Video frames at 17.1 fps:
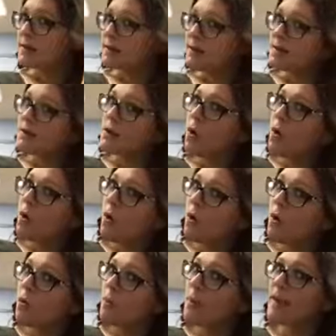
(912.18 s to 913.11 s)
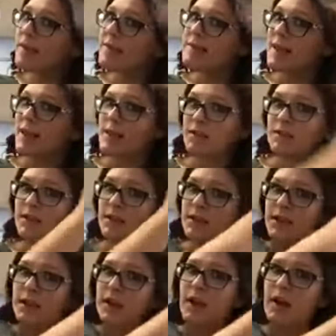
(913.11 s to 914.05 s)
this whole big
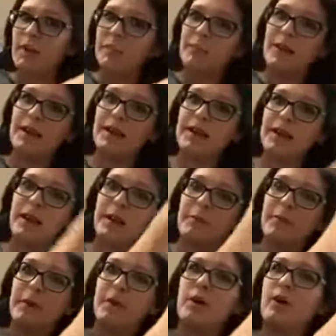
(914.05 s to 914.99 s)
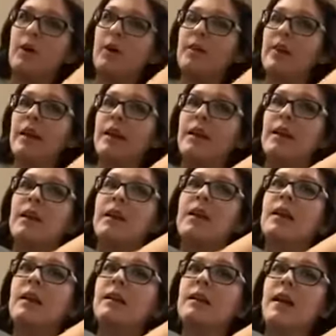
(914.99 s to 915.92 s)
section here, I'm picking up and curling.
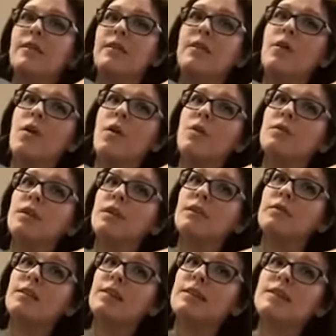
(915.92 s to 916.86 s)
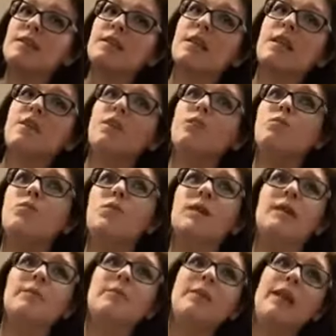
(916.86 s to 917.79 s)
Now the only reason that you
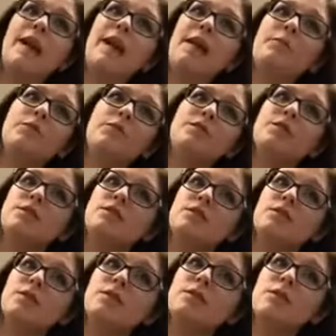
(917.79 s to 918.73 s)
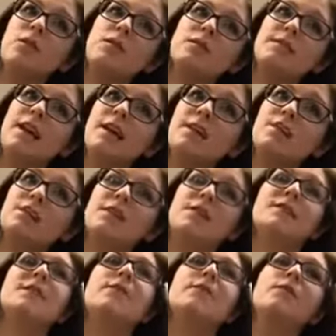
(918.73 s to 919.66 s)
wouldn't be able to do this whole section
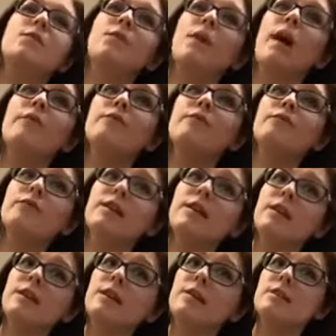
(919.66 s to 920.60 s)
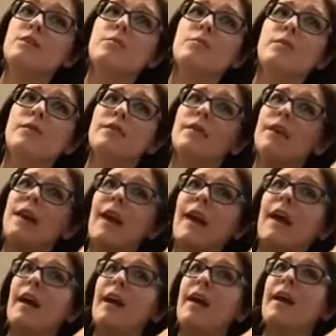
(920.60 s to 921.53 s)
is if you have really super thick
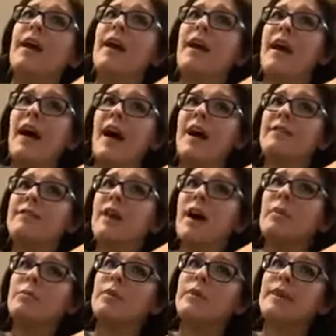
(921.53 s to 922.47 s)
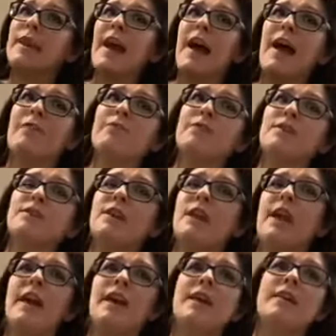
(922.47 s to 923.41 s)
hair. I've got pretty average
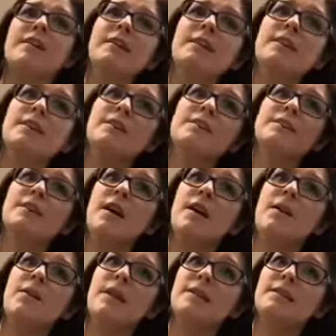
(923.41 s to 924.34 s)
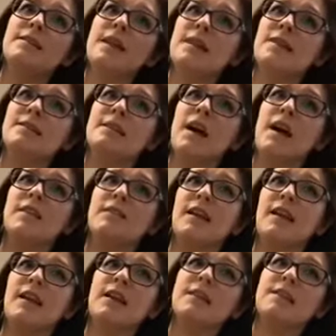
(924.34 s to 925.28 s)
hair, so it's not
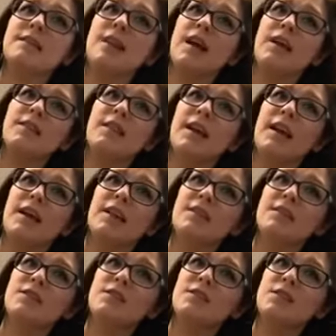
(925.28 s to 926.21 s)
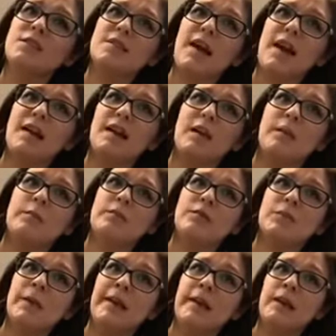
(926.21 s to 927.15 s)
thin, it's not thick, it's just kind of in
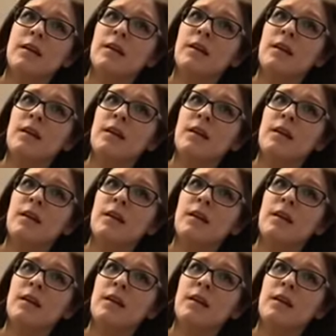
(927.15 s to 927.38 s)
between.